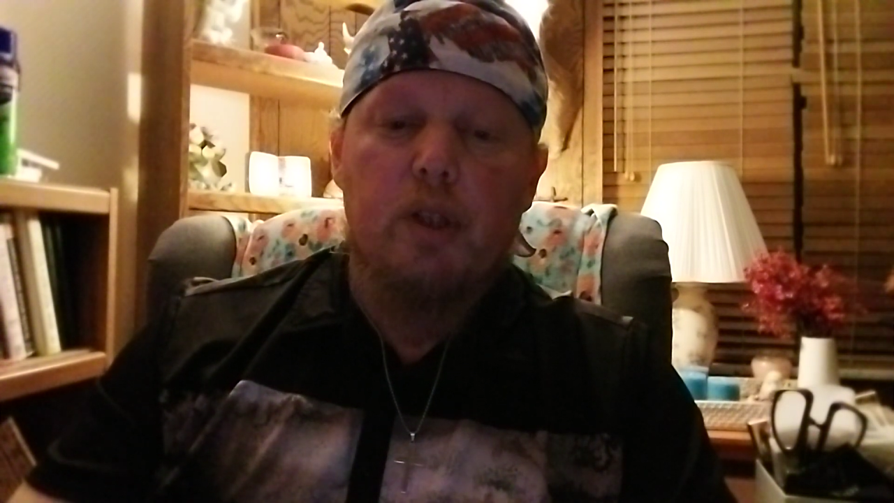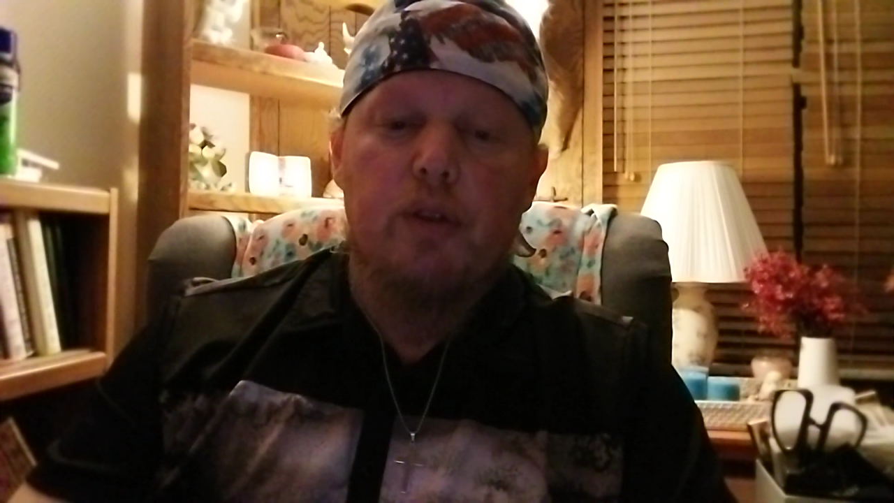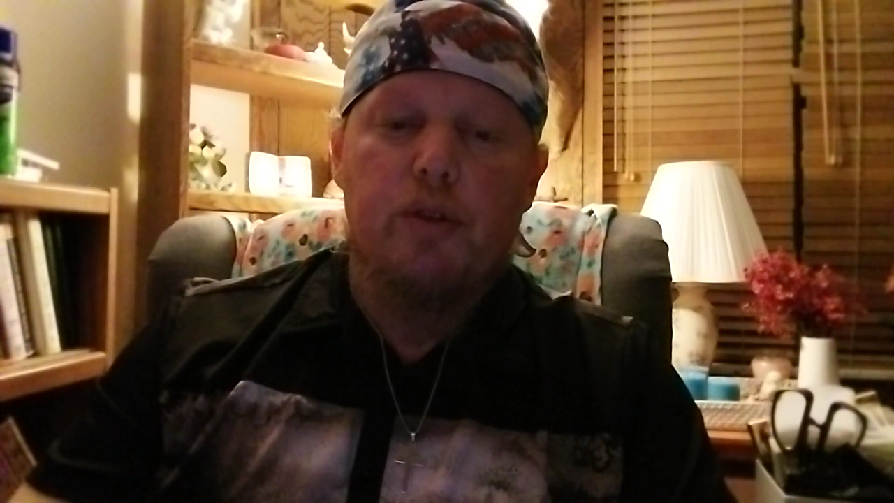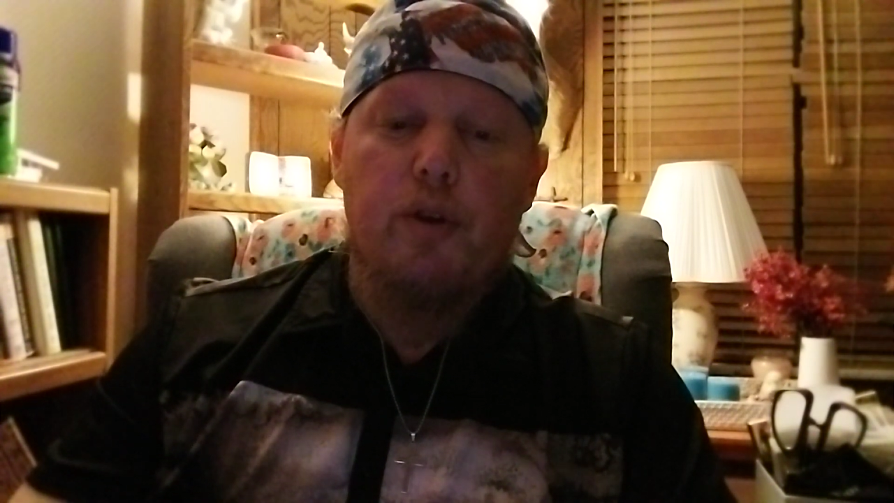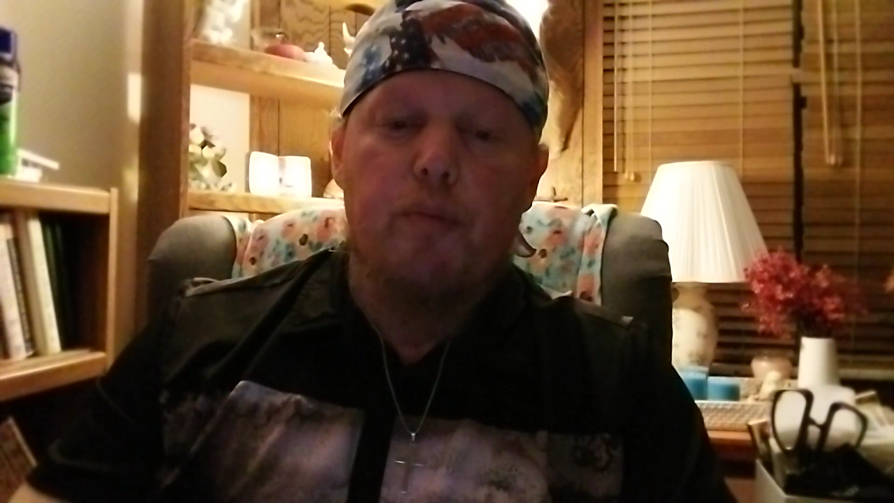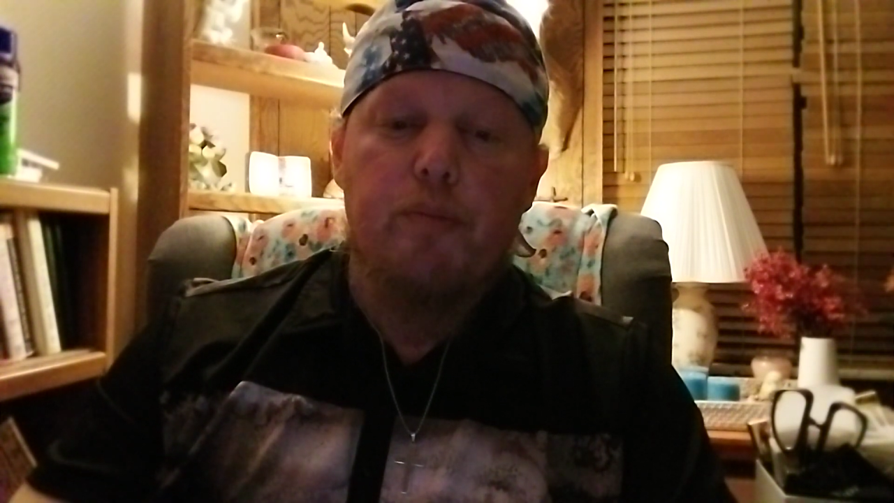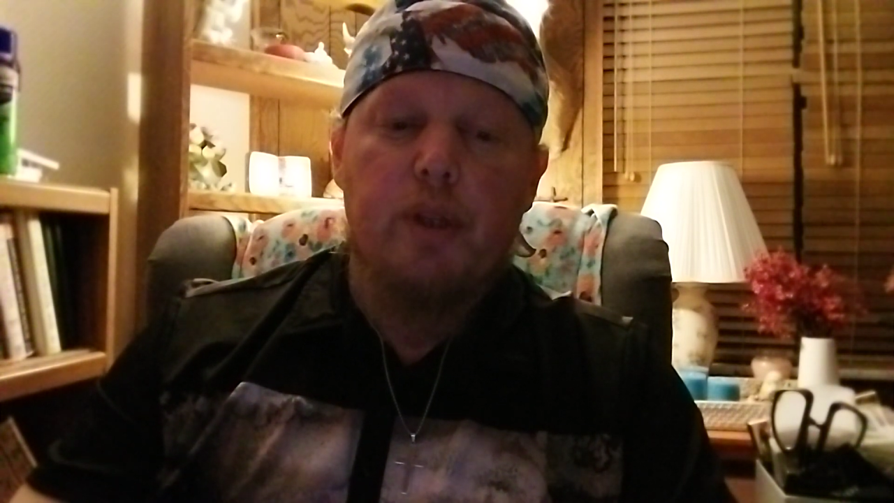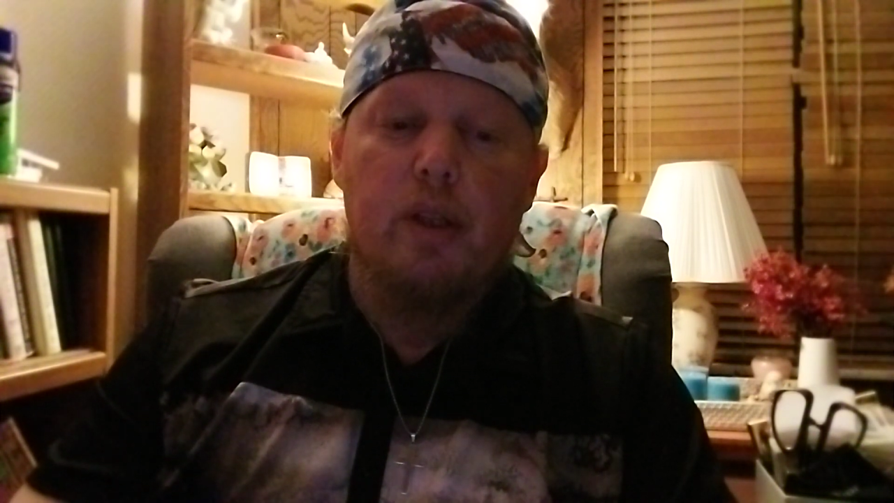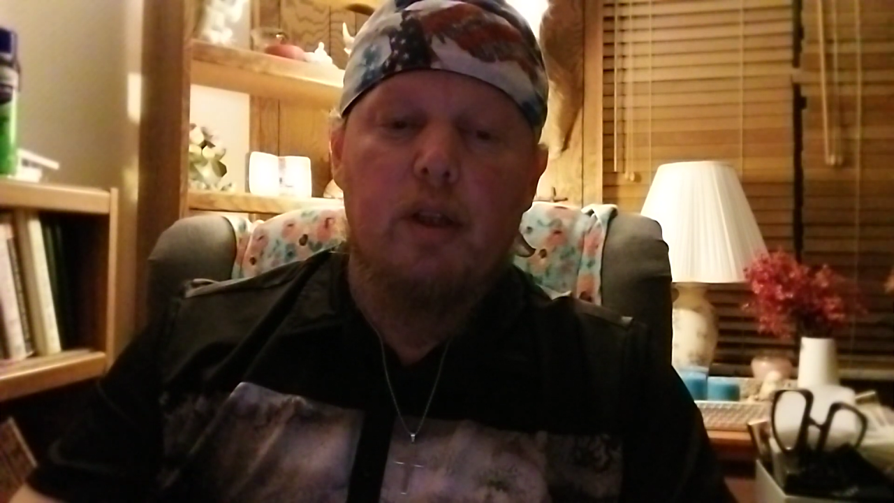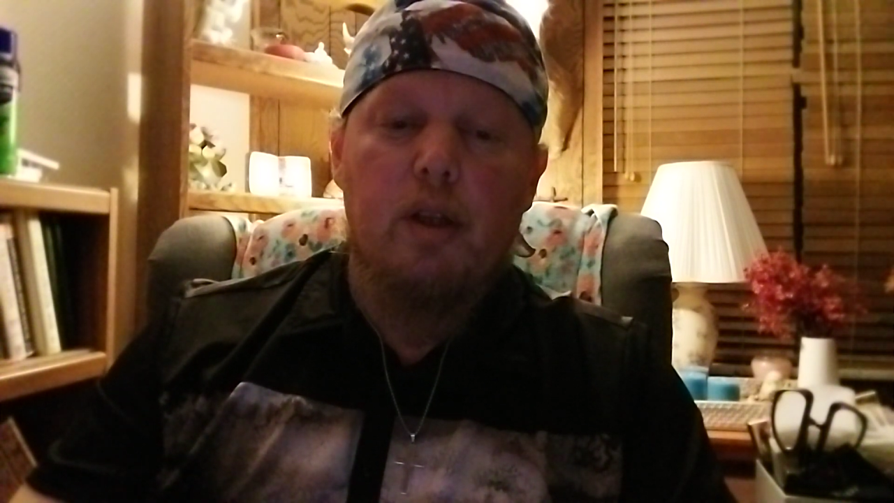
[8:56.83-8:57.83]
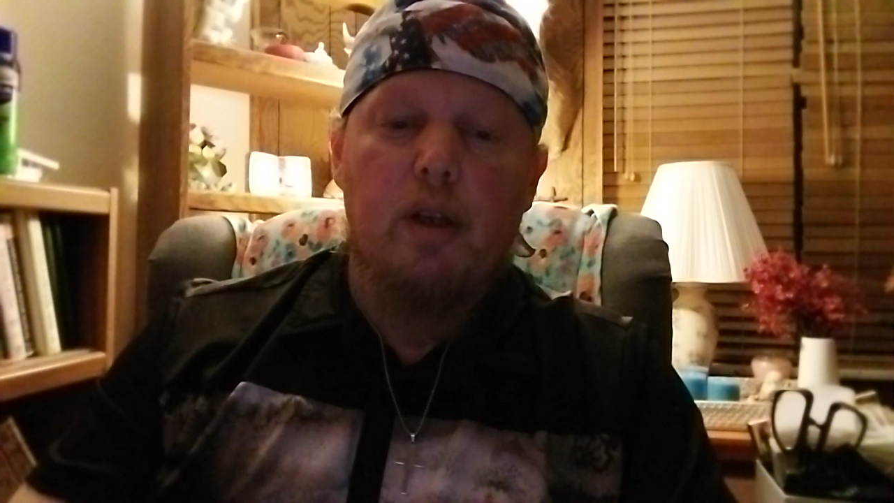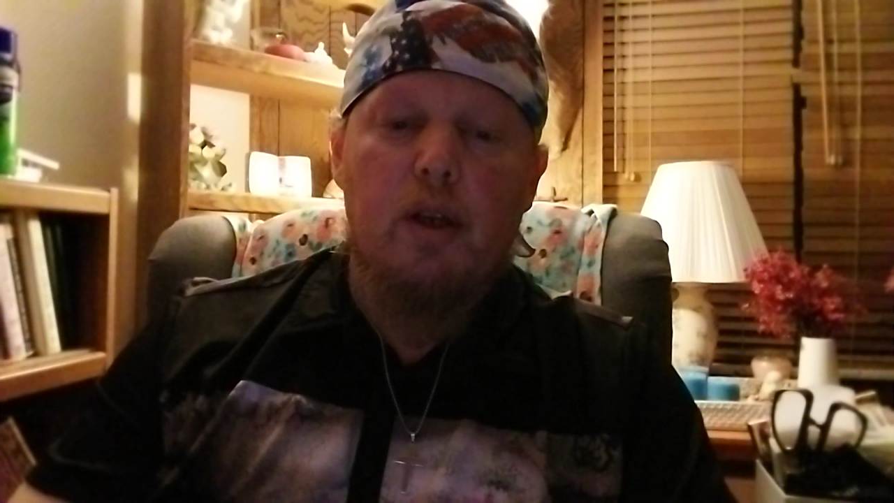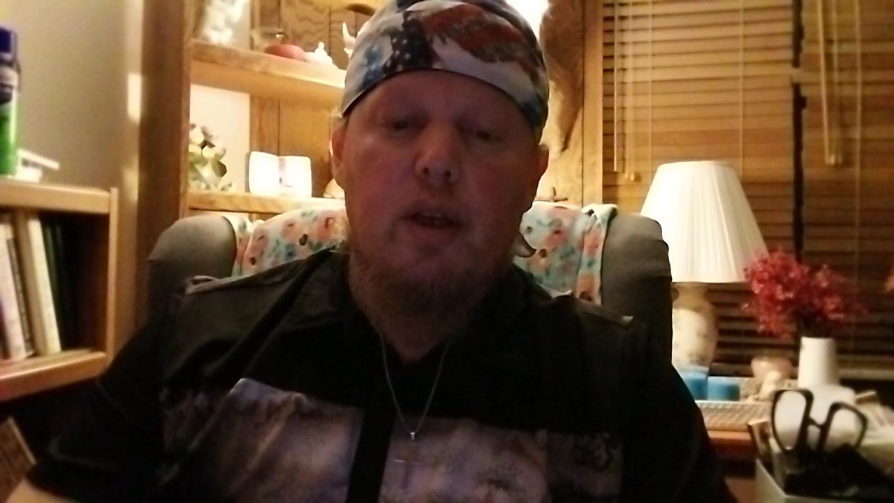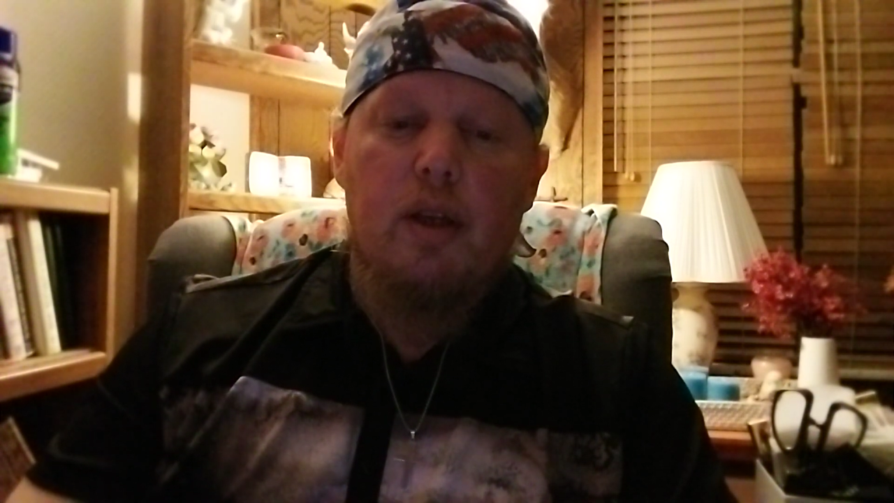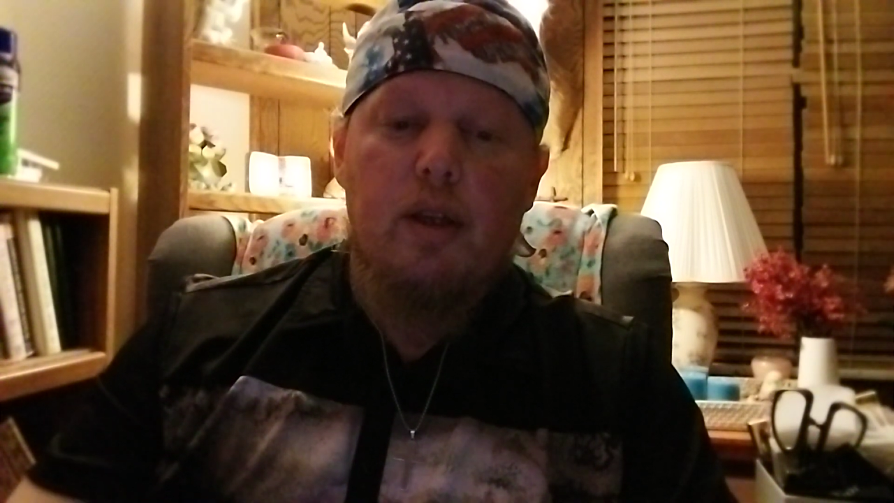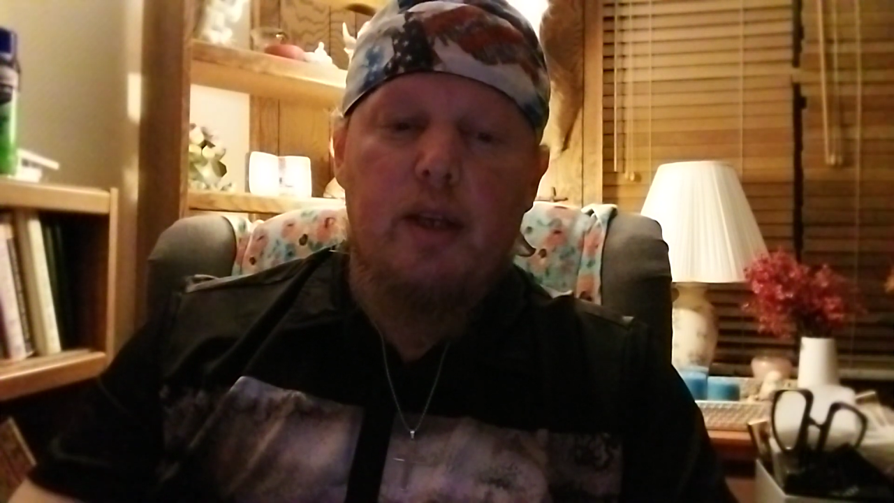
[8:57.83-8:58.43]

So he